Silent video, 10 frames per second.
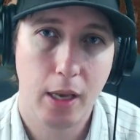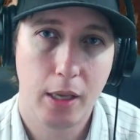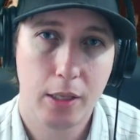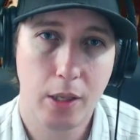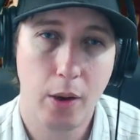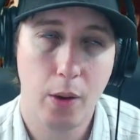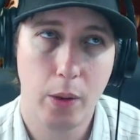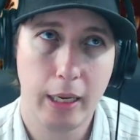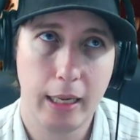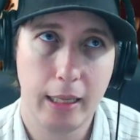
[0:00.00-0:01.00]

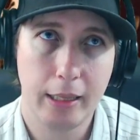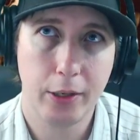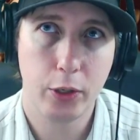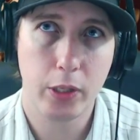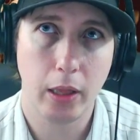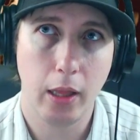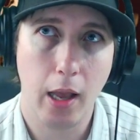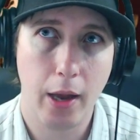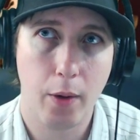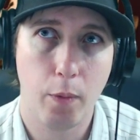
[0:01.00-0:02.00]
So there's a
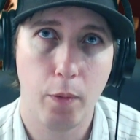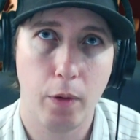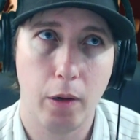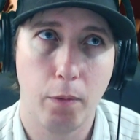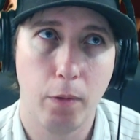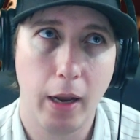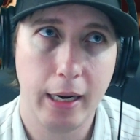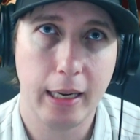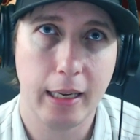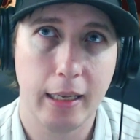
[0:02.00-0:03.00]
lot of
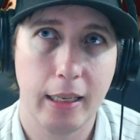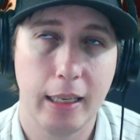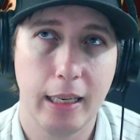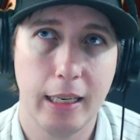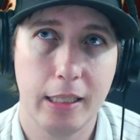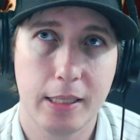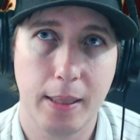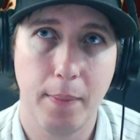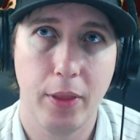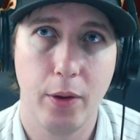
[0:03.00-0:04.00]
running in
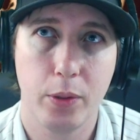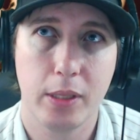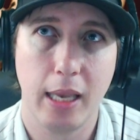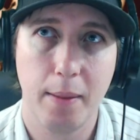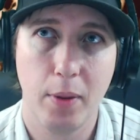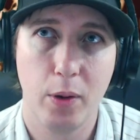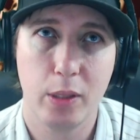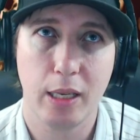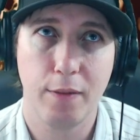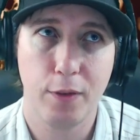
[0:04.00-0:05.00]
some of those game
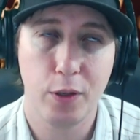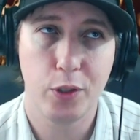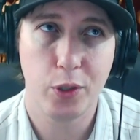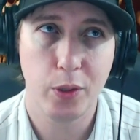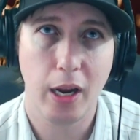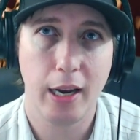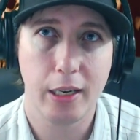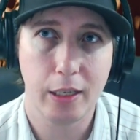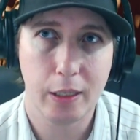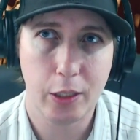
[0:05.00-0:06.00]
modes if you do
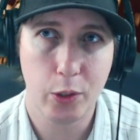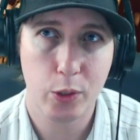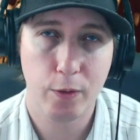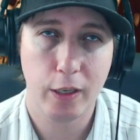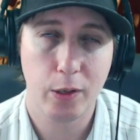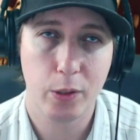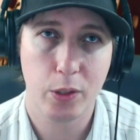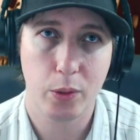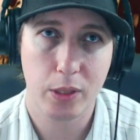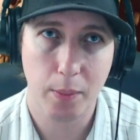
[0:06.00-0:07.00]
not use vehicles.
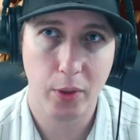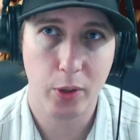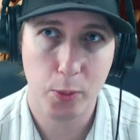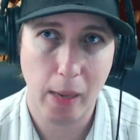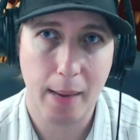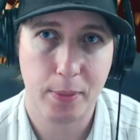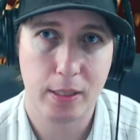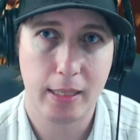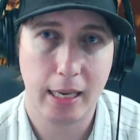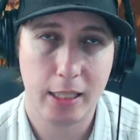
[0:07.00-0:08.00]
So some of those
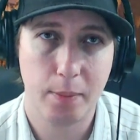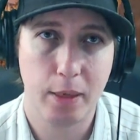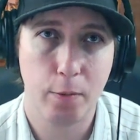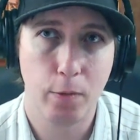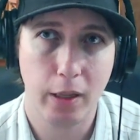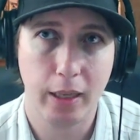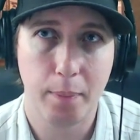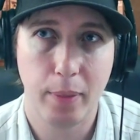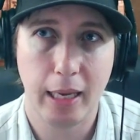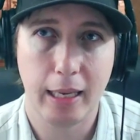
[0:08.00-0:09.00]
maps tend to be really
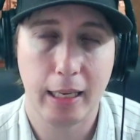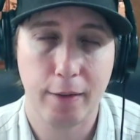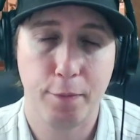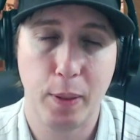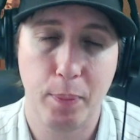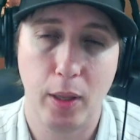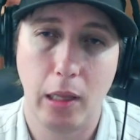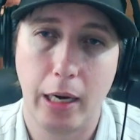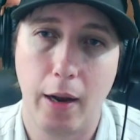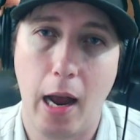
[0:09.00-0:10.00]
big and give people a
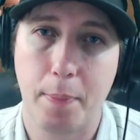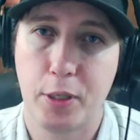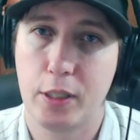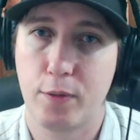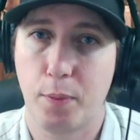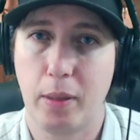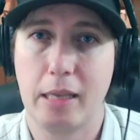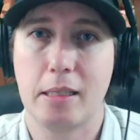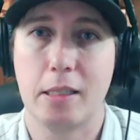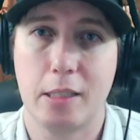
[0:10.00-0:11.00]
lot of options for
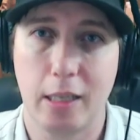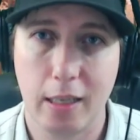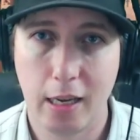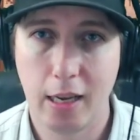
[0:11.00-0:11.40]
places to